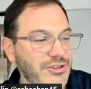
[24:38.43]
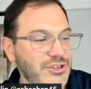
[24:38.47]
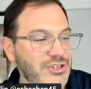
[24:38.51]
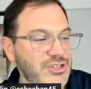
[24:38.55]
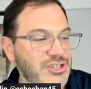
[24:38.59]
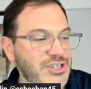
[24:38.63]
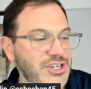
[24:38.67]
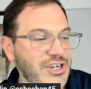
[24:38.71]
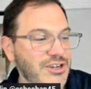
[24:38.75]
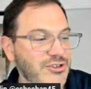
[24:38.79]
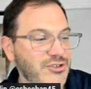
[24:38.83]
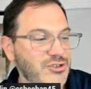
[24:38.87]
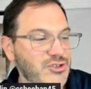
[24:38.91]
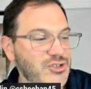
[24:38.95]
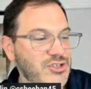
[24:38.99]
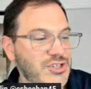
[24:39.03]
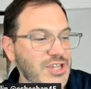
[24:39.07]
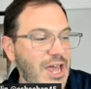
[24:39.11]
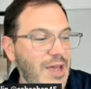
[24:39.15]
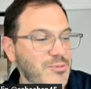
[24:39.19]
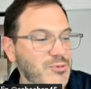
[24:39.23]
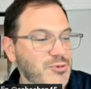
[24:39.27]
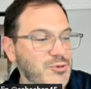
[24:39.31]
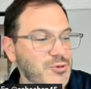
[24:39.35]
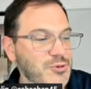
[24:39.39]
the channel just
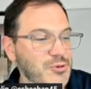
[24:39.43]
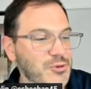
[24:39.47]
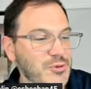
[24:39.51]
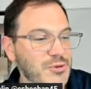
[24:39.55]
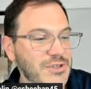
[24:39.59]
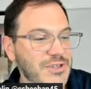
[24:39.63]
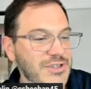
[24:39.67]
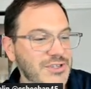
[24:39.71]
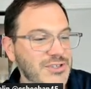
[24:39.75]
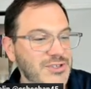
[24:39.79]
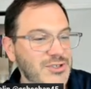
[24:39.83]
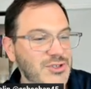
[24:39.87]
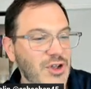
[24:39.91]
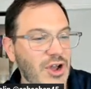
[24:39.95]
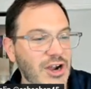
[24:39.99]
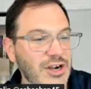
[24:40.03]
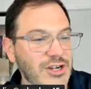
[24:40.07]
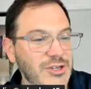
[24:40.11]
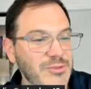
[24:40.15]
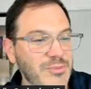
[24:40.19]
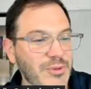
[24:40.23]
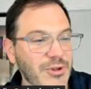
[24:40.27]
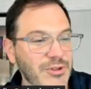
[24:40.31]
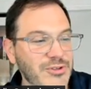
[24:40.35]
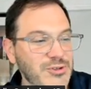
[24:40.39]
absolutely has talked
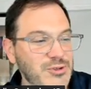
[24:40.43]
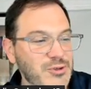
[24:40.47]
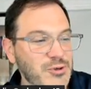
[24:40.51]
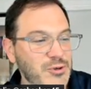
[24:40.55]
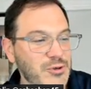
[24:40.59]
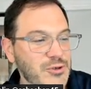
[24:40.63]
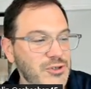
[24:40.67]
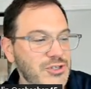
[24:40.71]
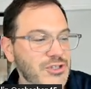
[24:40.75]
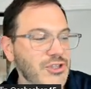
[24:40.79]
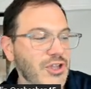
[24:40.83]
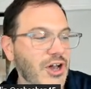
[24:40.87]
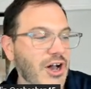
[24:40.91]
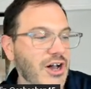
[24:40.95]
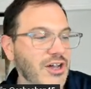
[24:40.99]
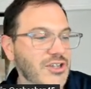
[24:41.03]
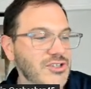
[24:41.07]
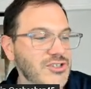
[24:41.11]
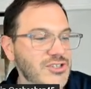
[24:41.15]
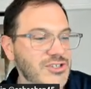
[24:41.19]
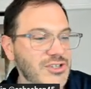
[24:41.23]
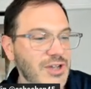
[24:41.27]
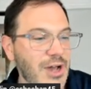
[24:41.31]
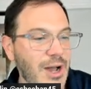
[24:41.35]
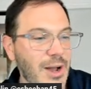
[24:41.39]
about this horse
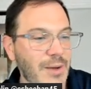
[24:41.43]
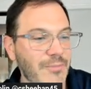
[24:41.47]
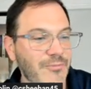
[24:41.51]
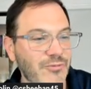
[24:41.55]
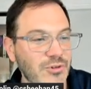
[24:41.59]
nonstop